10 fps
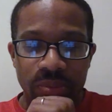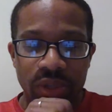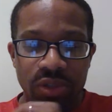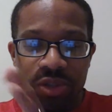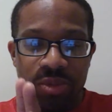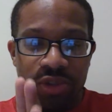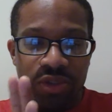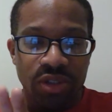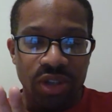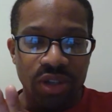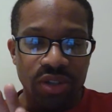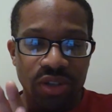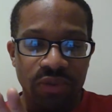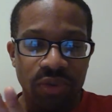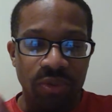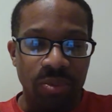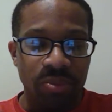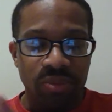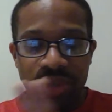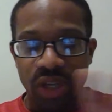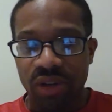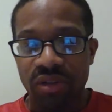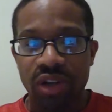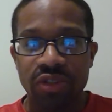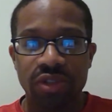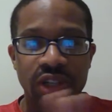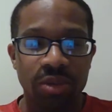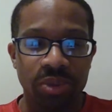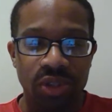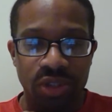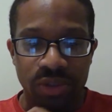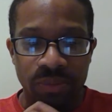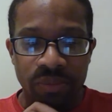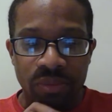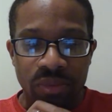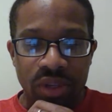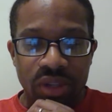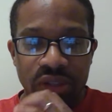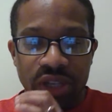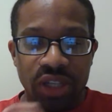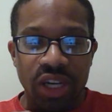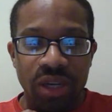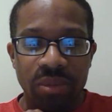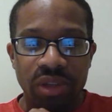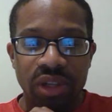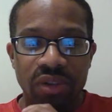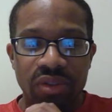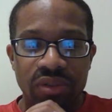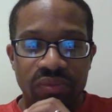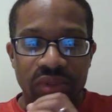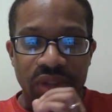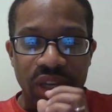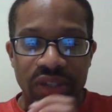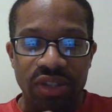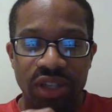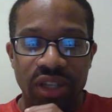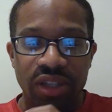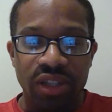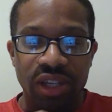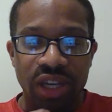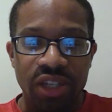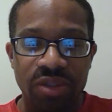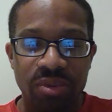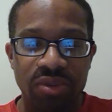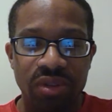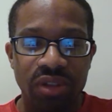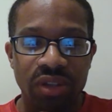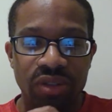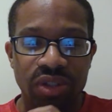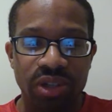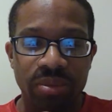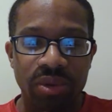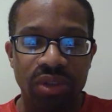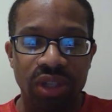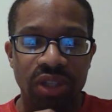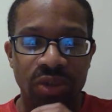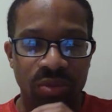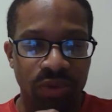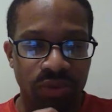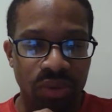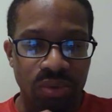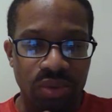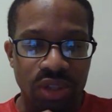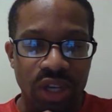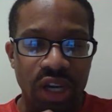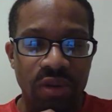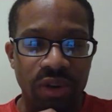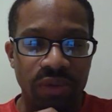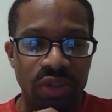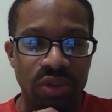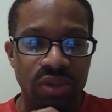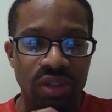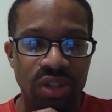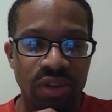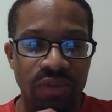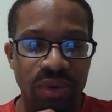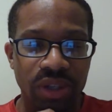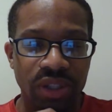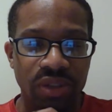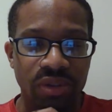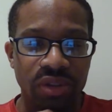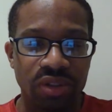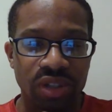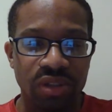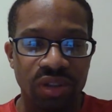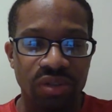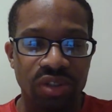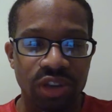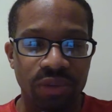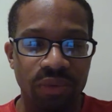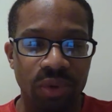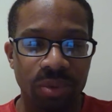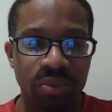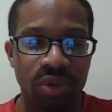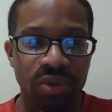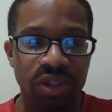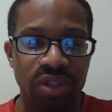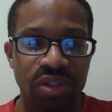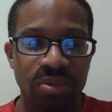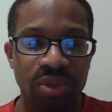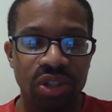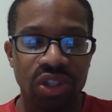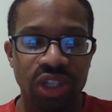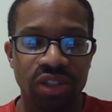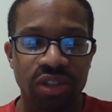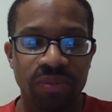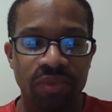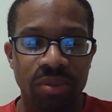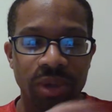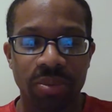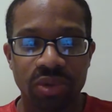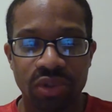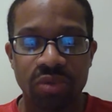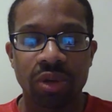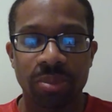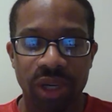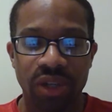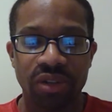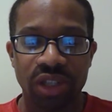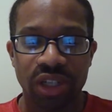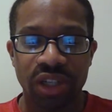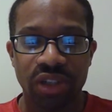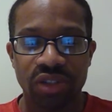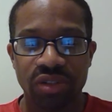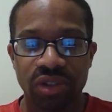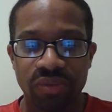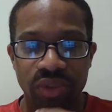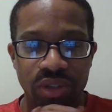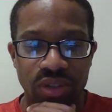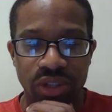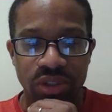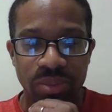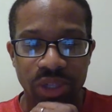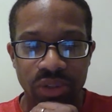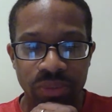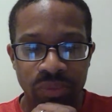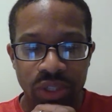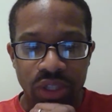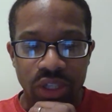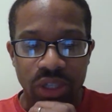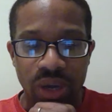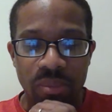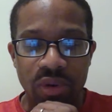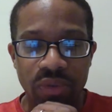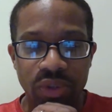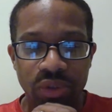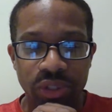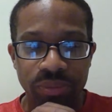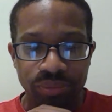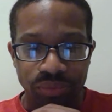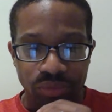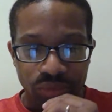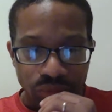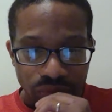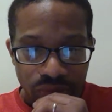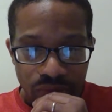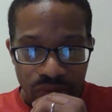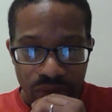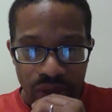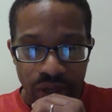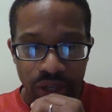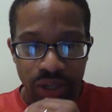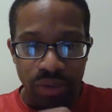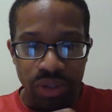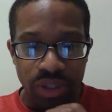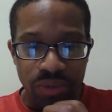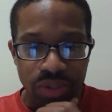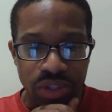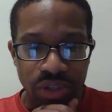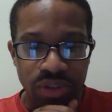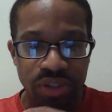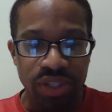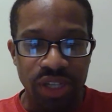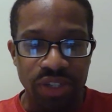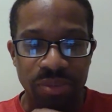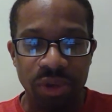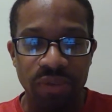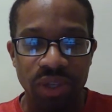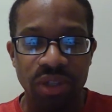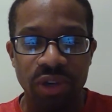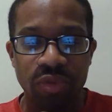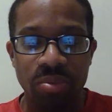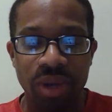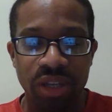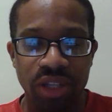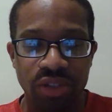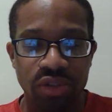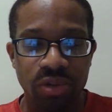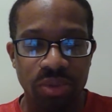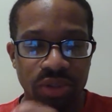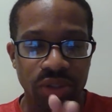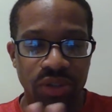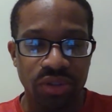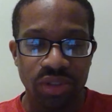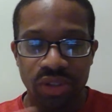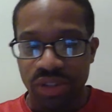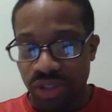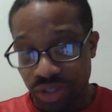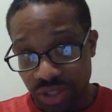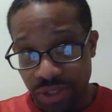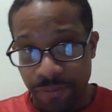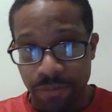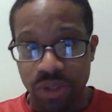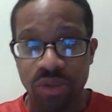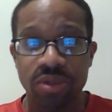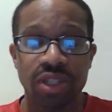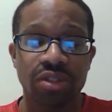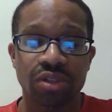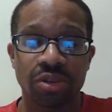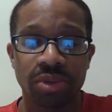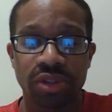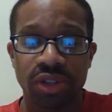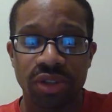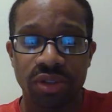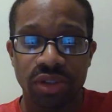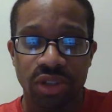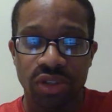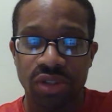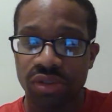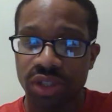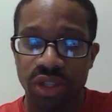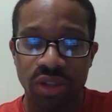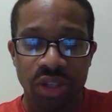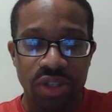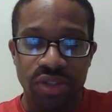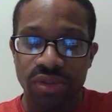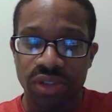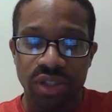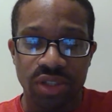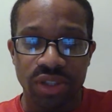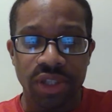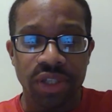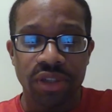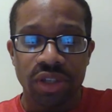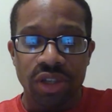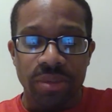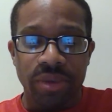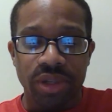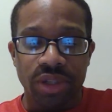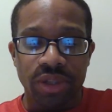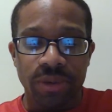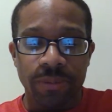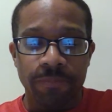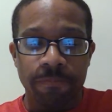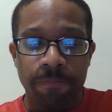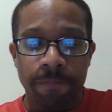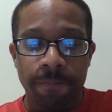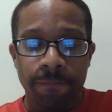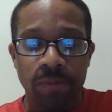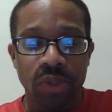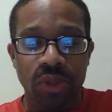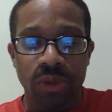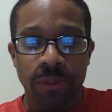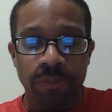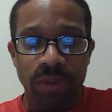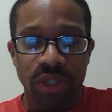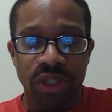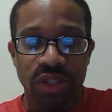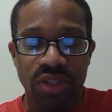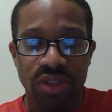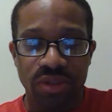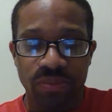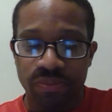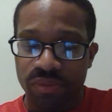Victor Smith uh, suffered from hair loss with alopecia. The Academy later said it asked Smith to lead the ceremony and he refused. However, sources tell Variety that the organization leaders never formally requested to be ejected by producer Will Packer that I actually, you know, talked about it. Uh, moving on, uh, it was certain that Smith ended up remaining at the Dolby Theater. He did. You know, he's at the Dolby Theater. He's still there, still did his thing. But, um, you know, it's